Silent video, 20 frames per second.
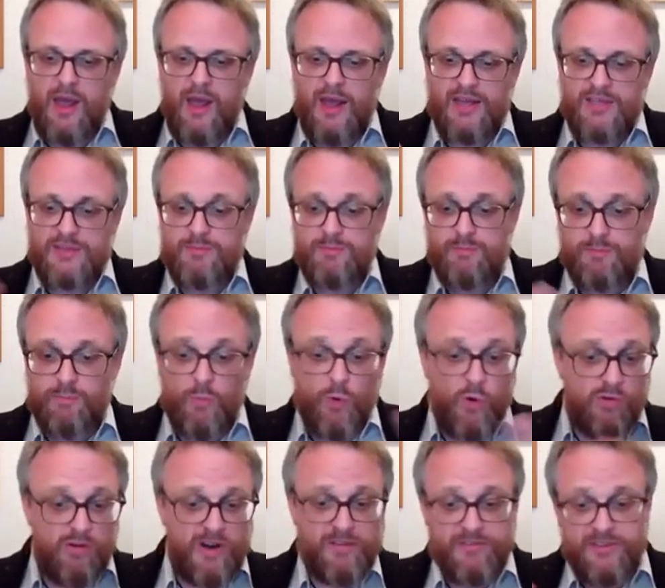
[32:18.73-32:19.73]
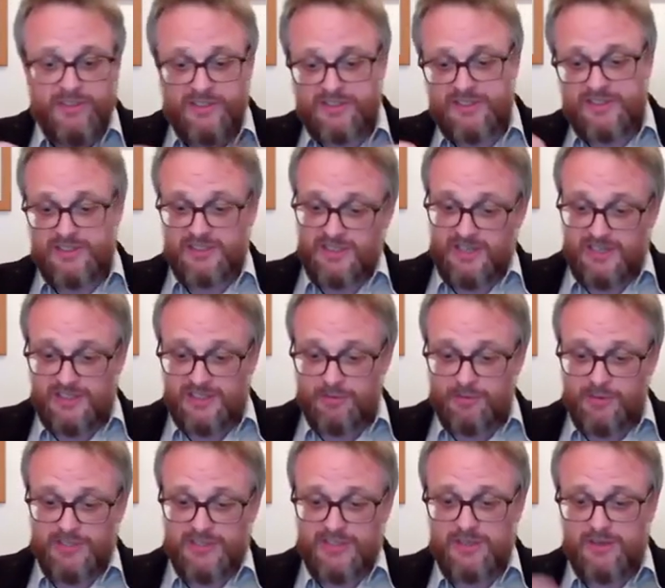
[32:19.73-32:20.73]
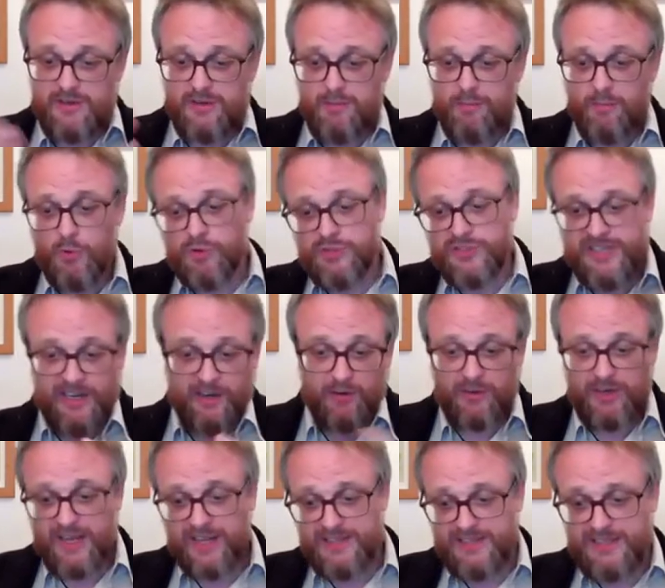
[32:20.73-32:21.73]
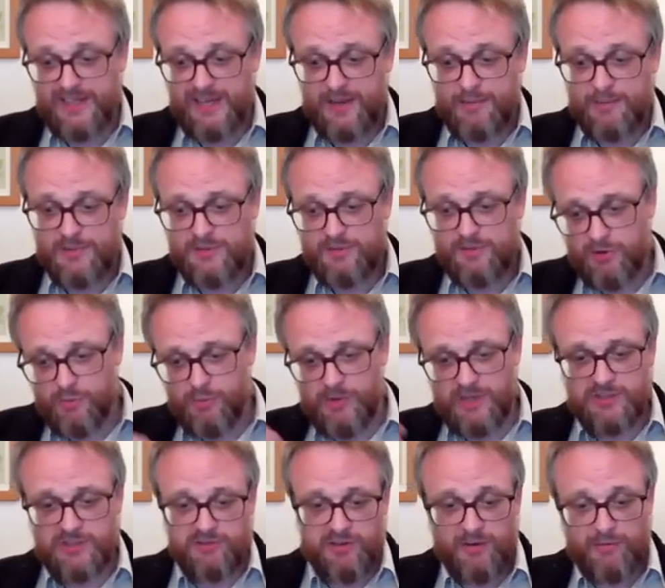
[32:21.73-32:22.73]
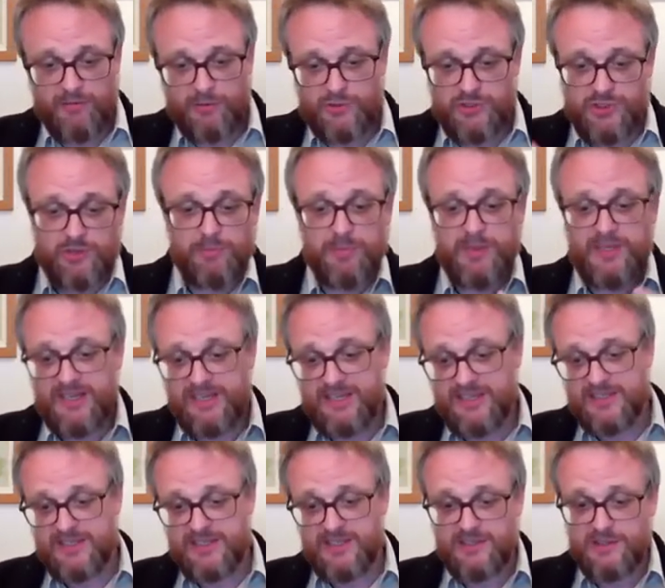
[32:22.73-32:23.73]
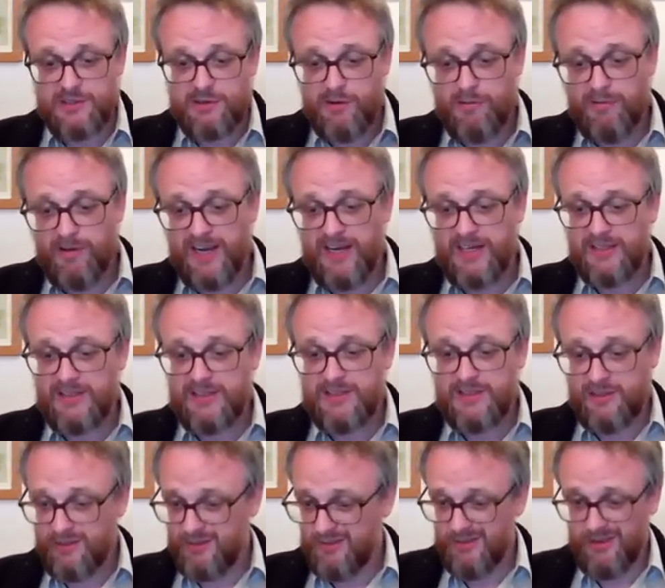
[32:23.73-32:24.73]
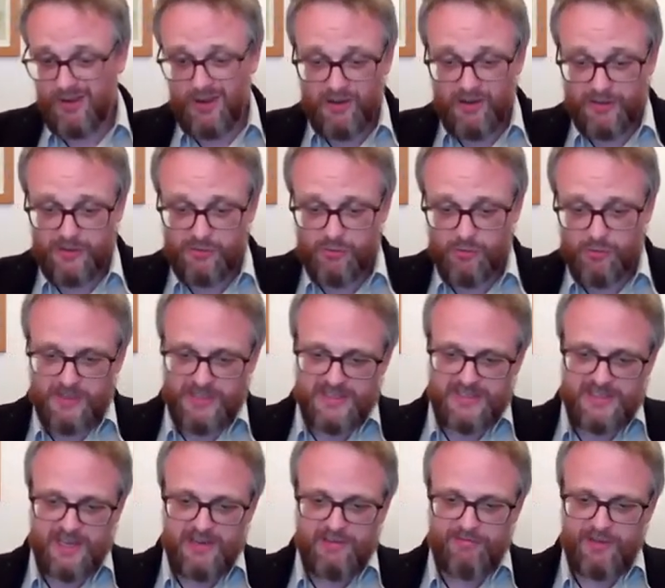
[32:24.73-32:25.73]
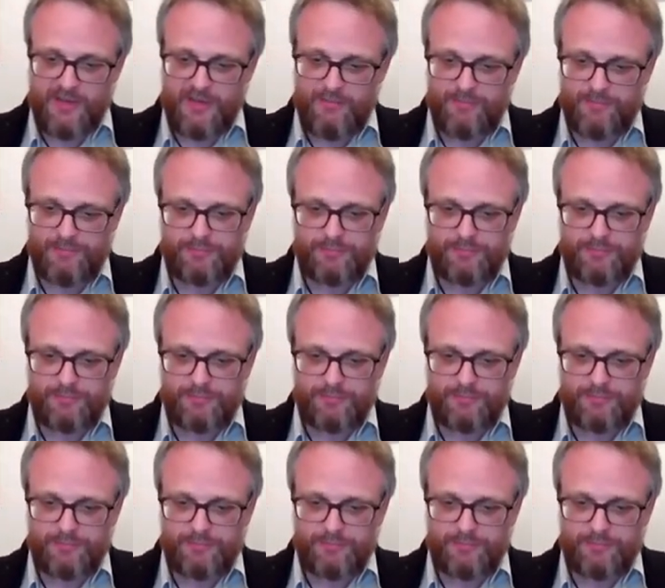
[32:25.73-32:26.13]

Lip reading: As more evidence suggests to us, more settled landscapes through which travel should be easier to arrange and arguably safer.